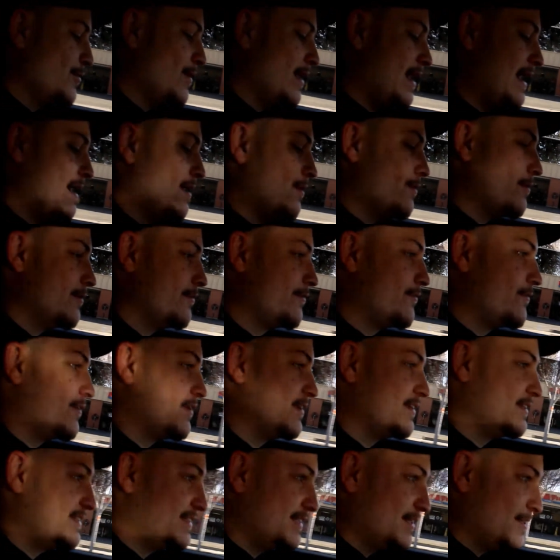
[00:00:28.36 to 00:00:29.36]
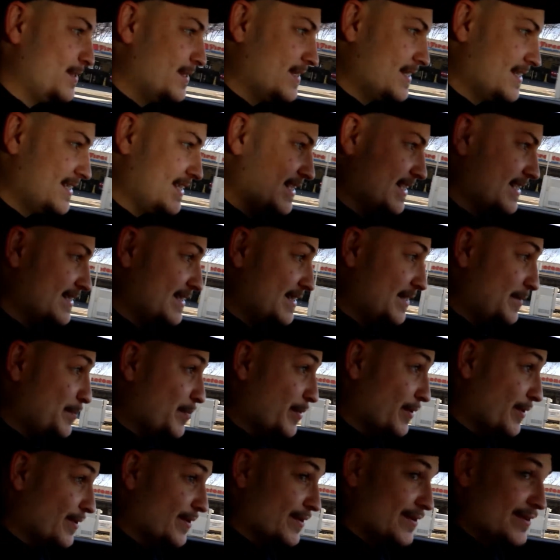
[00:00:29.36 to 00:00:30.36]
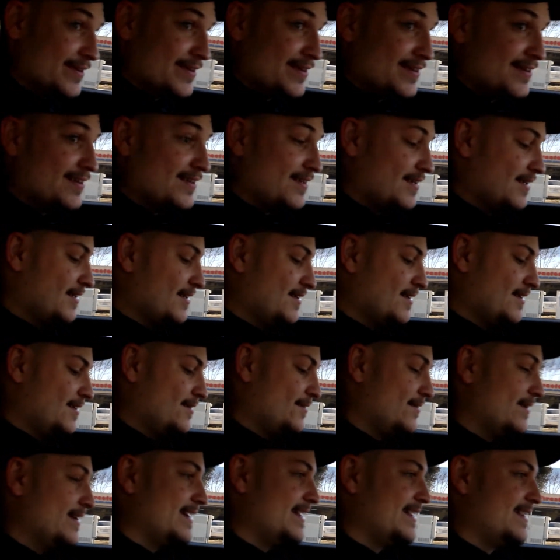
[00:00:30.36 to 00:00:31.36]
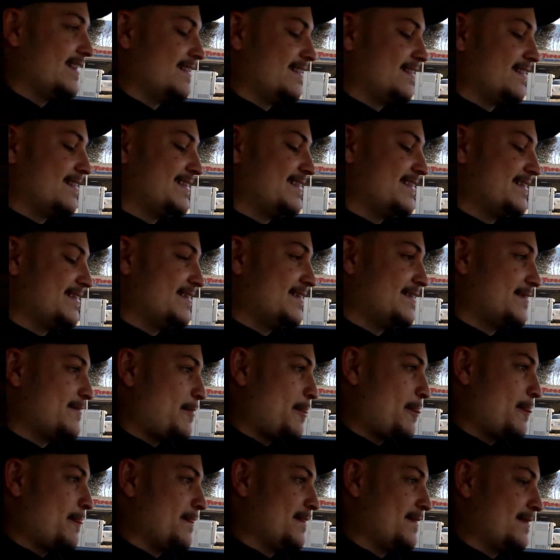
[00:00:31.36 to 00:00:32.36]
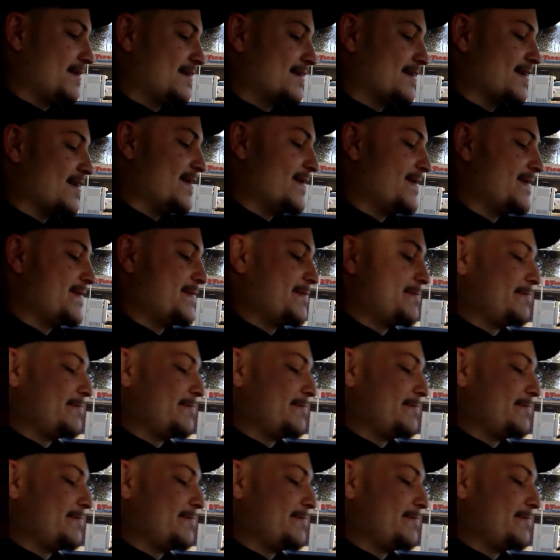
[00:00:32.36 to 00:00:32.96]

our first 0 to 60 pull. Ready? Go.